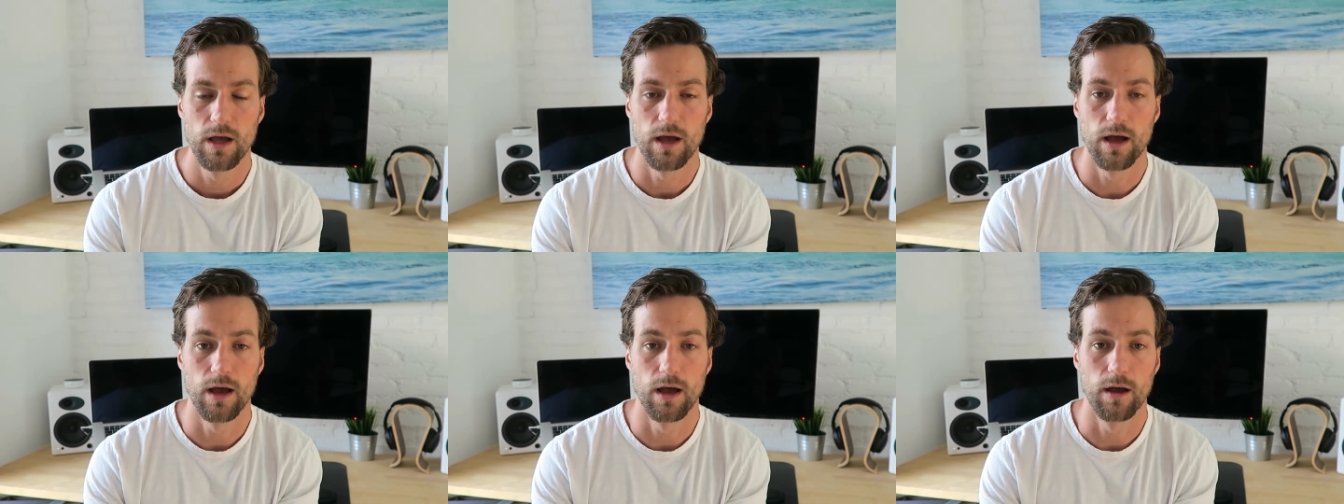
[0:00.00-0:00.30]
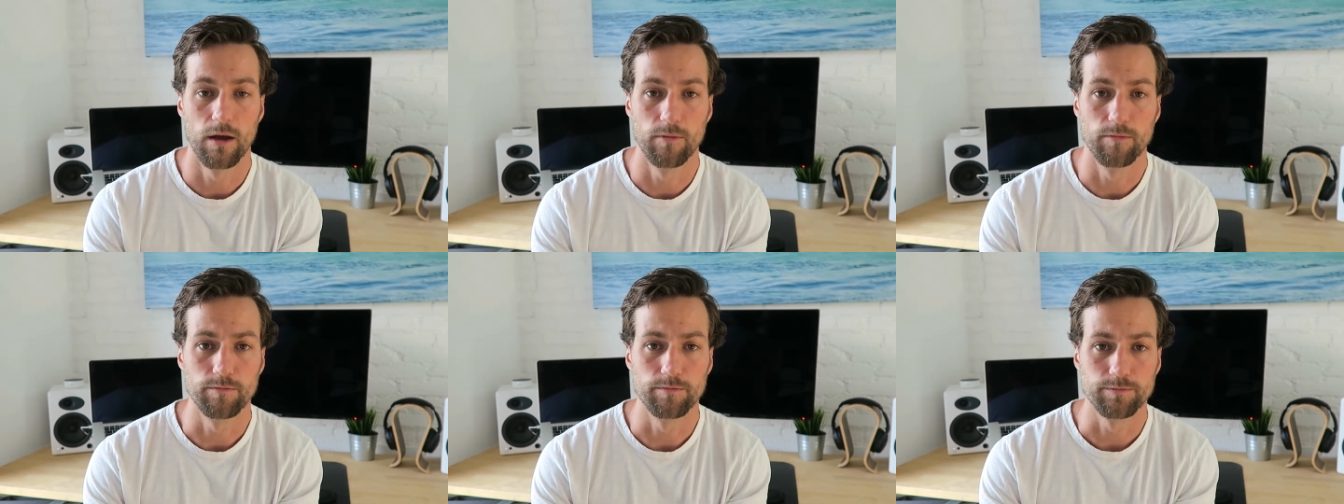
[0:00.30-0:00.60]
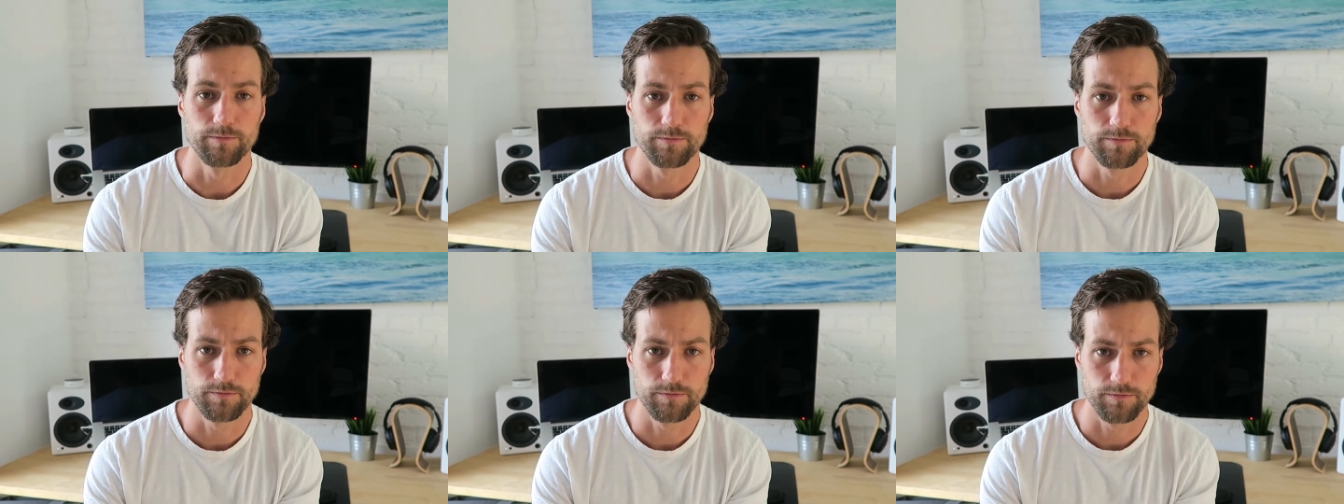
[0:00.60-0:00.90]

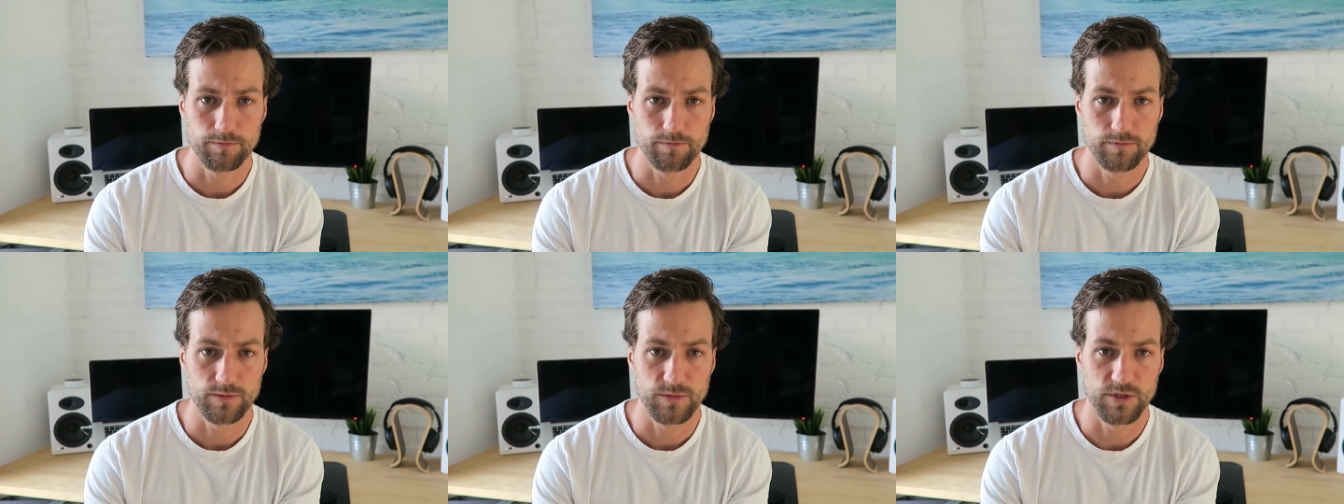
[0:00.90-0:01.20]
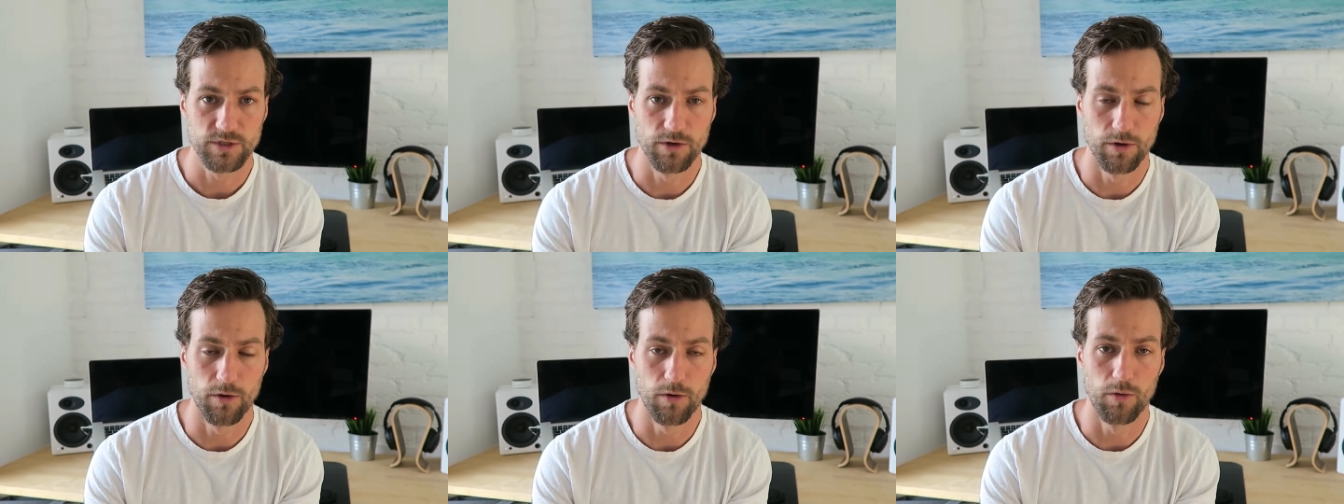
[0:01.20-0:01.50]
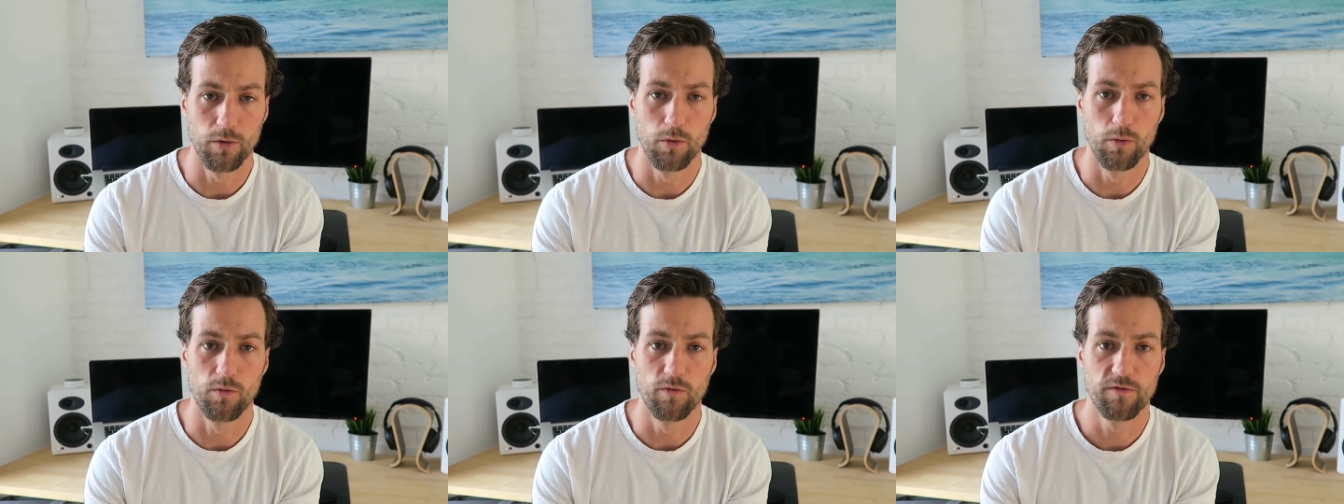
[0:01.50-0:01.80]
Um,
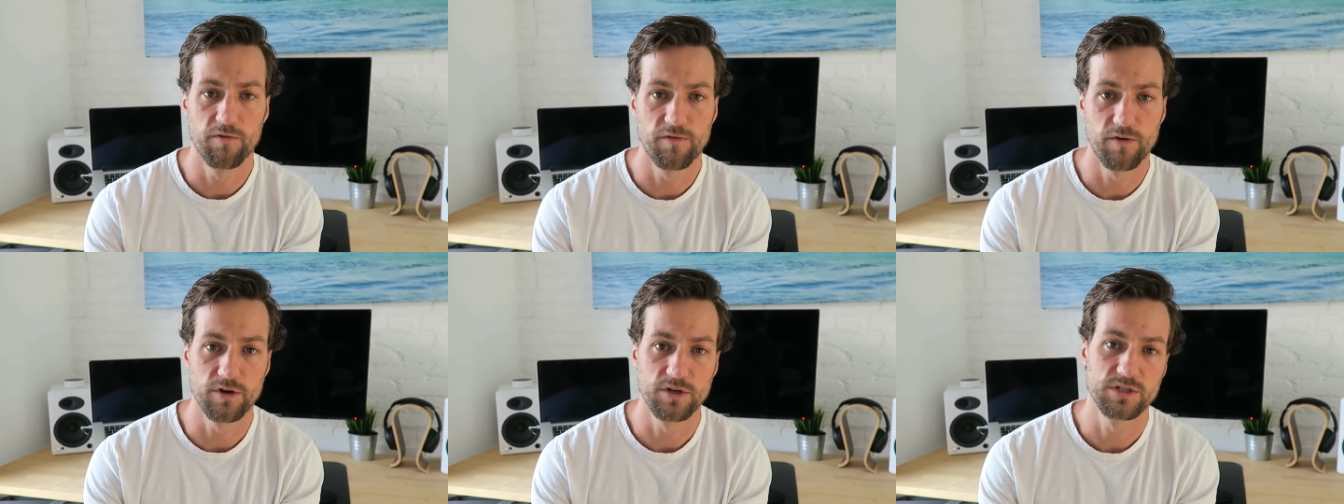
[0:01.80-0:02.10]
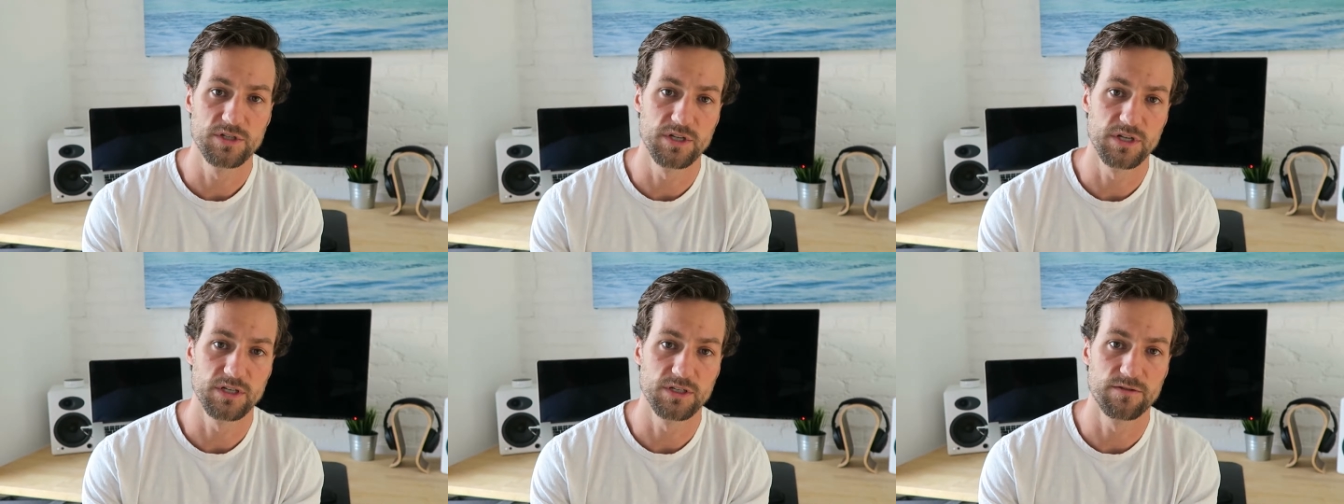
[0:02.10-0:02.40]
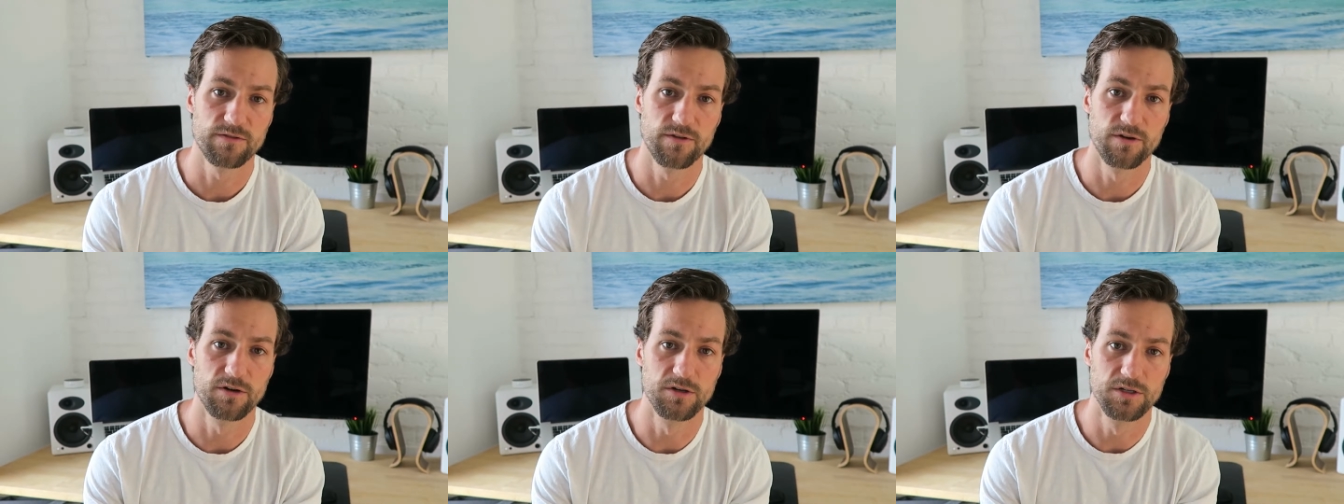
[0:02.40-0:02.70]
so first
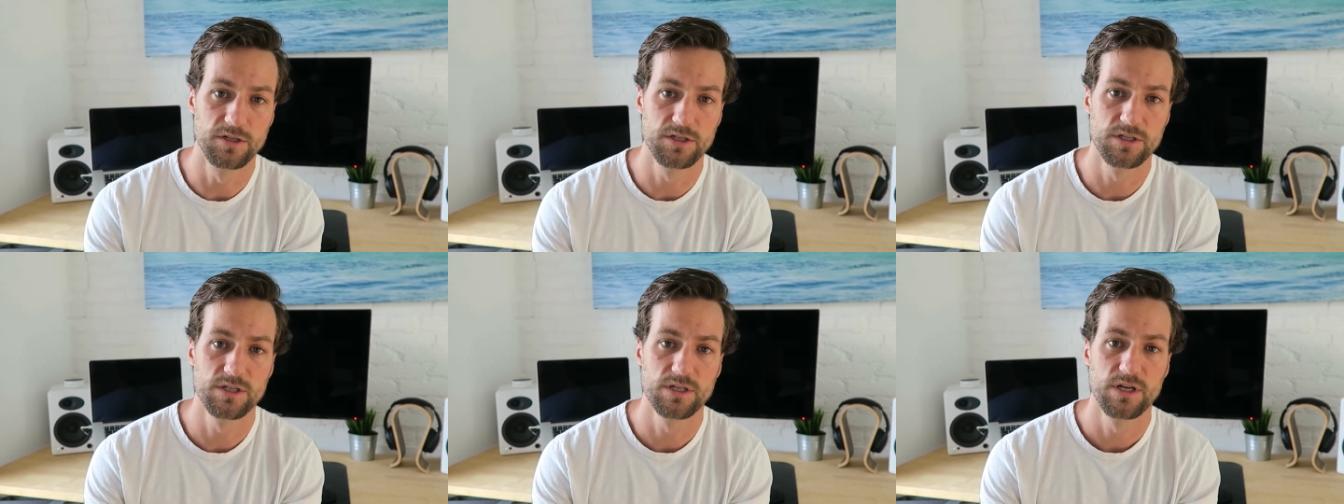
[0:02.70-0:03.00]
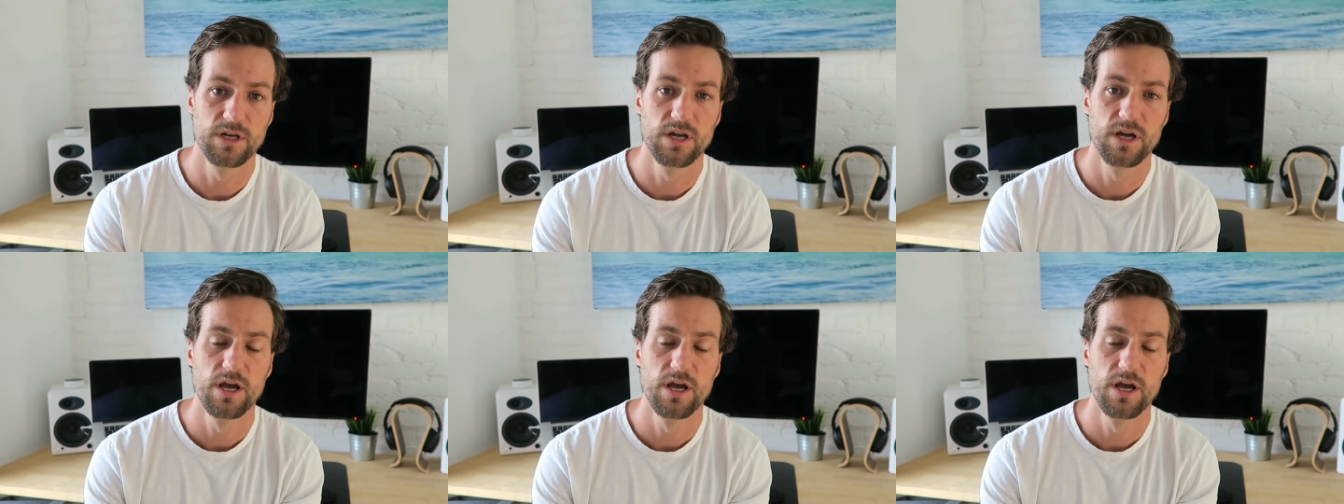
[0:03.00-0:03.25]
things first,